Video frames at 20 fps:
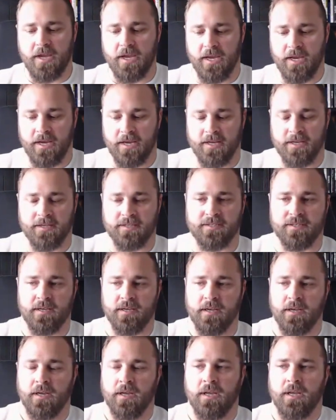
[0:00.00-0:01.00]

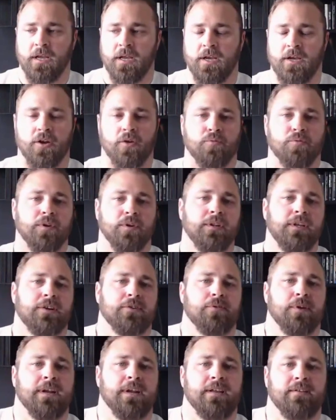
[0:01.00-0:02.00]
is you know really
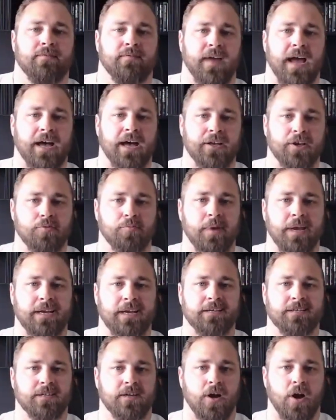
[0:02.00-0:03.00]
creating value
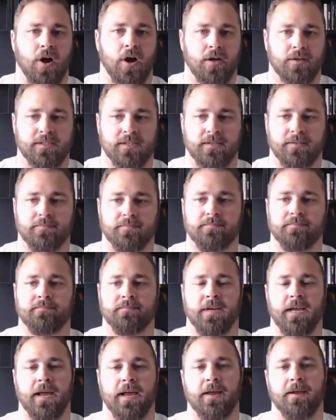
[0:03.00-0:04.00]
based content.
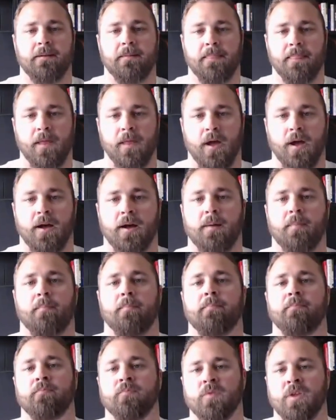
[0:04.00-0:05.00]
Okay,
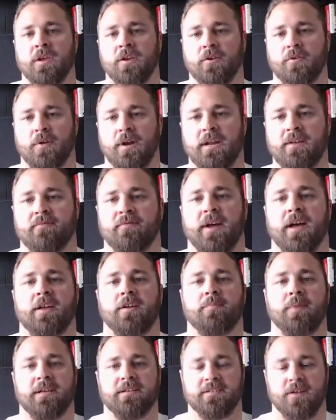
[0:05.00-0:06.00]
um, creating
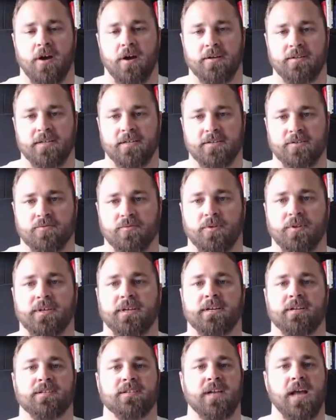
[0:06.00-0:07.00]
value based content is really
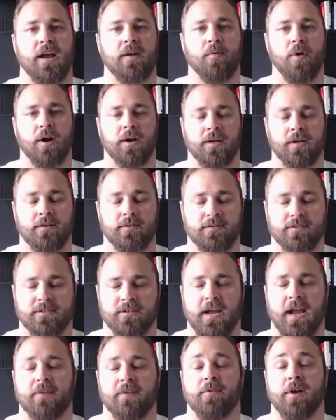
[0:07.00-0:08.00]
going to skyrocket
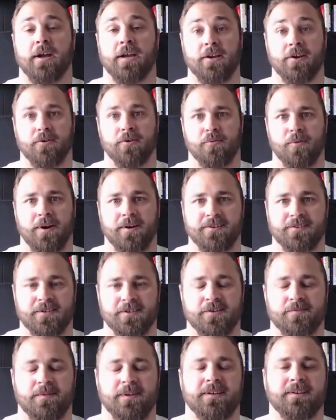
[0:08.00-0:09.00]
skyrocket your awareness.
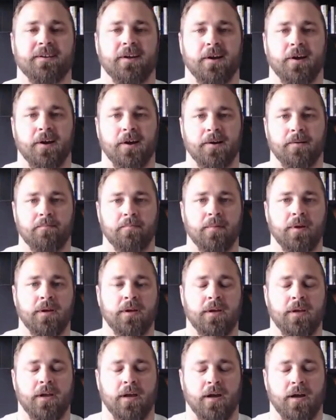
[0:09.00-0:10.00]
Excuse me. Um,
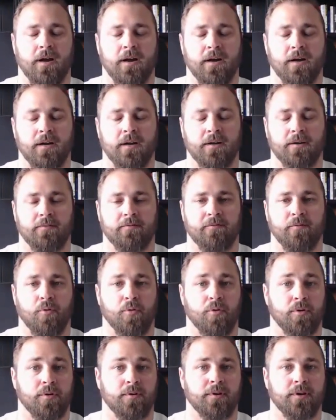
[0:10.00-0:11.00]
uh,
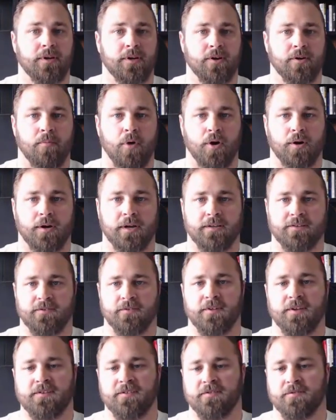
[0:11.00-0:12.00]
for your market.
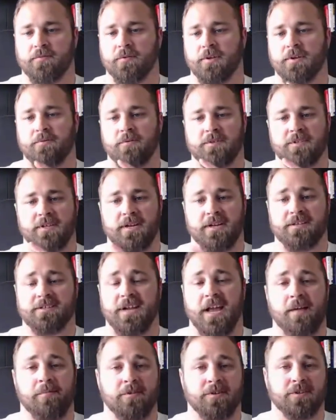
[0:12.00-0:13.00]
So this is really what's going to
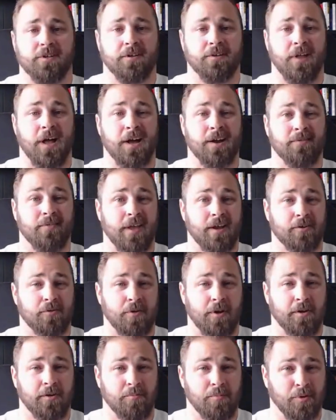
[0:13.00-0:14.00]
establish a lot of that
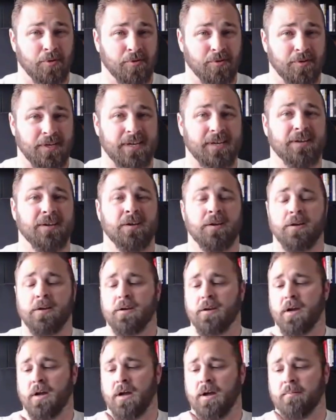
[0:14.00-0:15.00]
credibility.
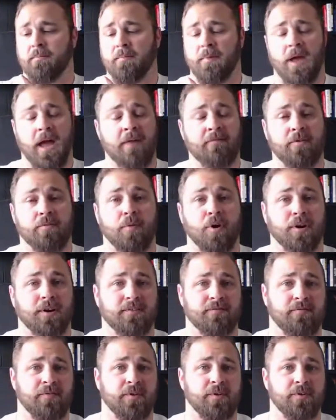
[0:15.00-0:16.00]
Um, have your
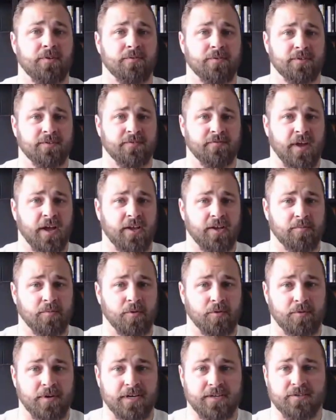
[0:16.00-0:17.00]
market view you as a
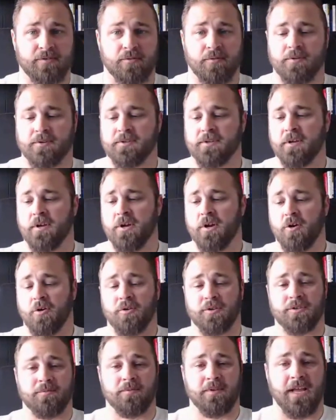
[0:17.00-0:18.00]
valuable resource.
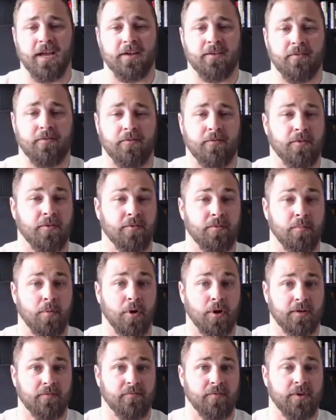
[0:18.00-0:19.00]
Ultimately, how you, your
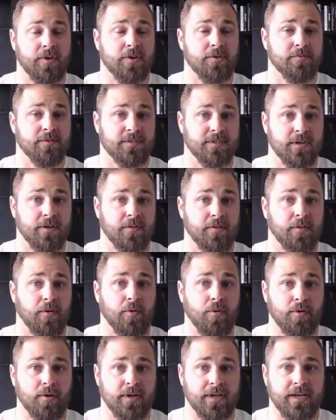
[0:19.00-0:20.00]
market view you as an
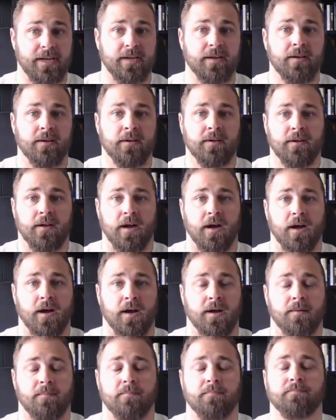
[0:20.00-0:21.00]
authority,
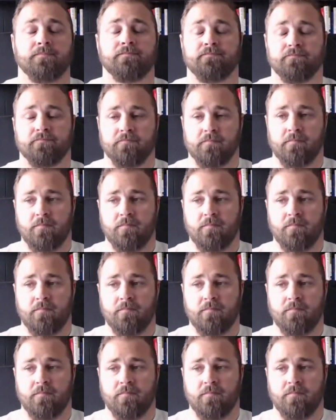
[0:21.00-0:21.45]
um,